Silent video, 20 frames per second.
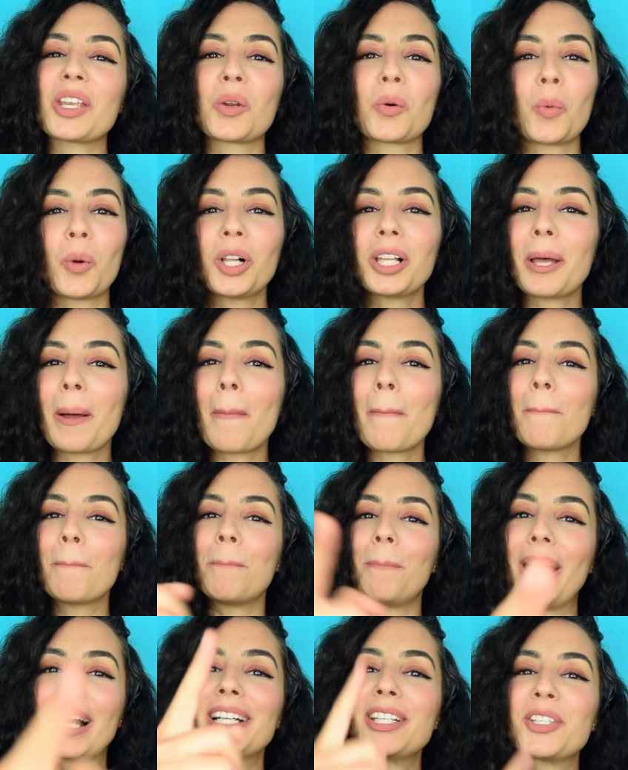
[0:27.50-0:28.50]
and welcome
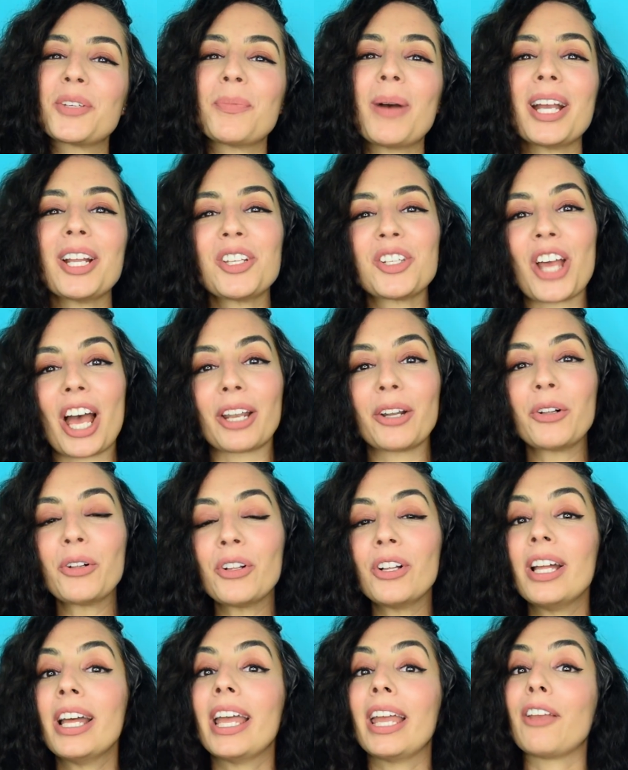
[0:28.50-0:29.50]
back to my
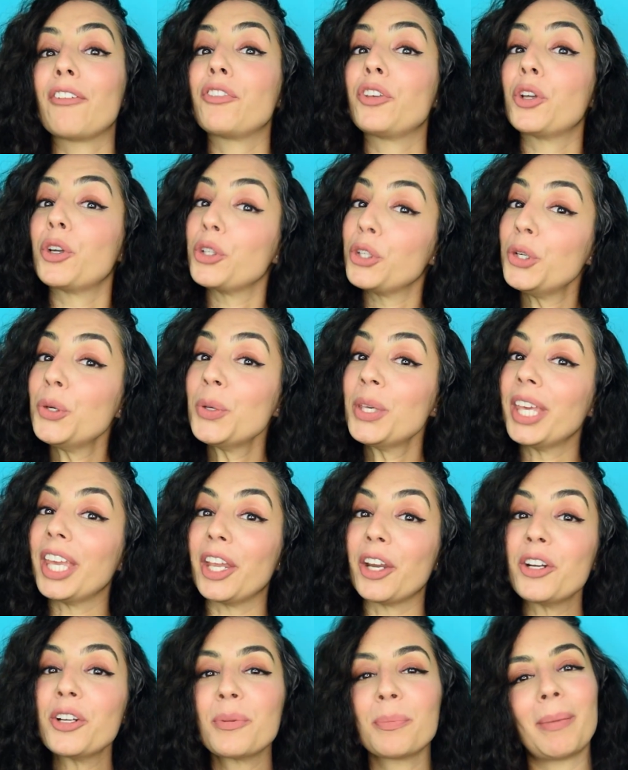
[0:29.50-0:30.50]
channel if you're new
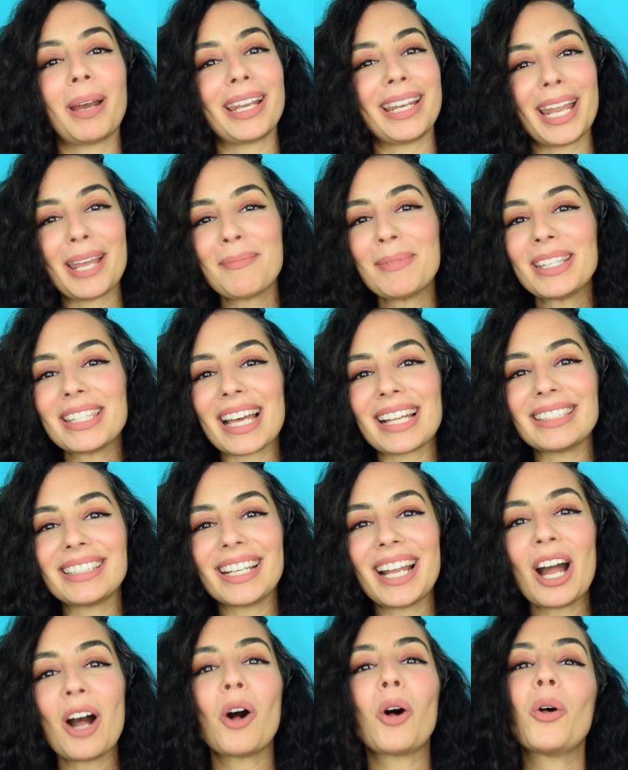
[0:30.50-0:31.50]
here, my name is
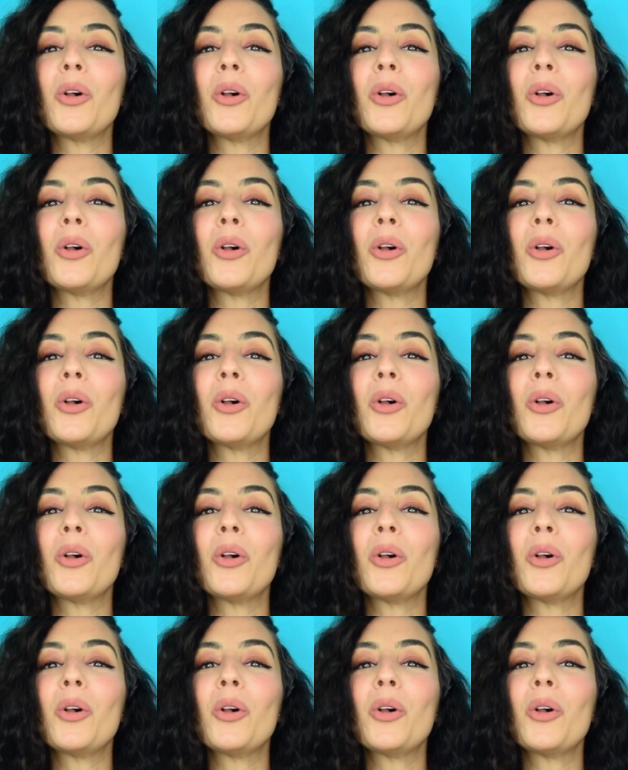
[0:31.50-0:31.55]
Andrea,